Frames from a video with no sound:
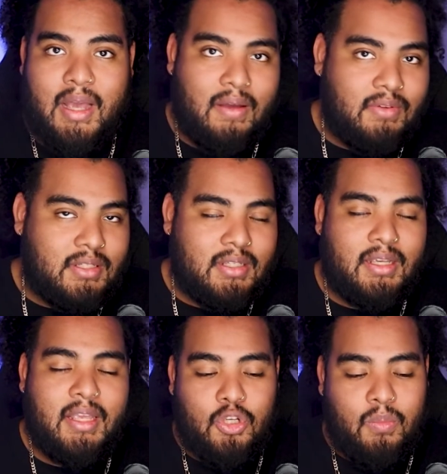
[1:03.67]

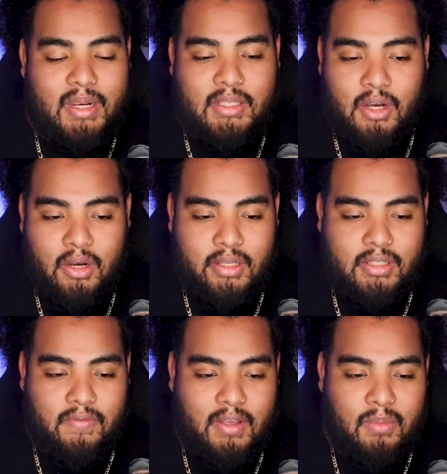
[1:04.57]
Obviously, so many
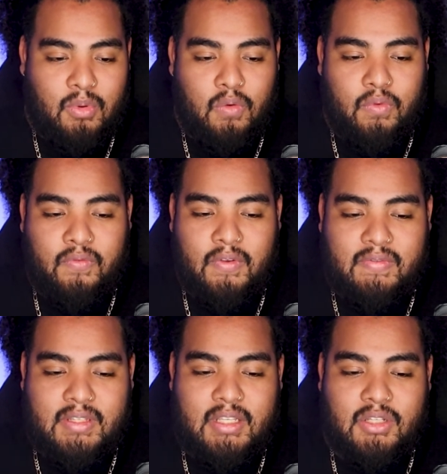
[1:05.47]
targets available, over
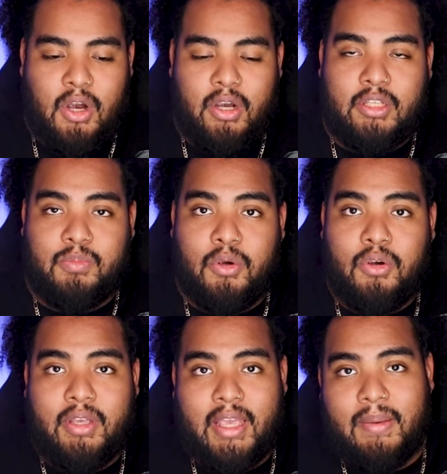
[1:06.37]
15 targets
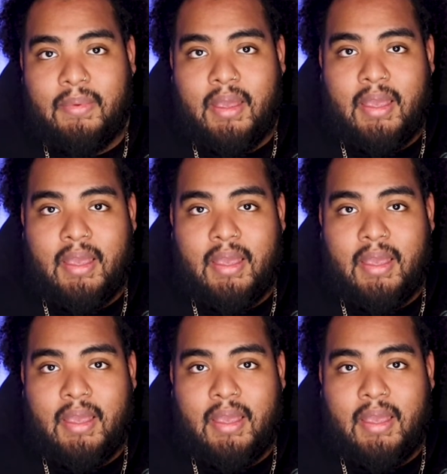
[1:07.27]
per game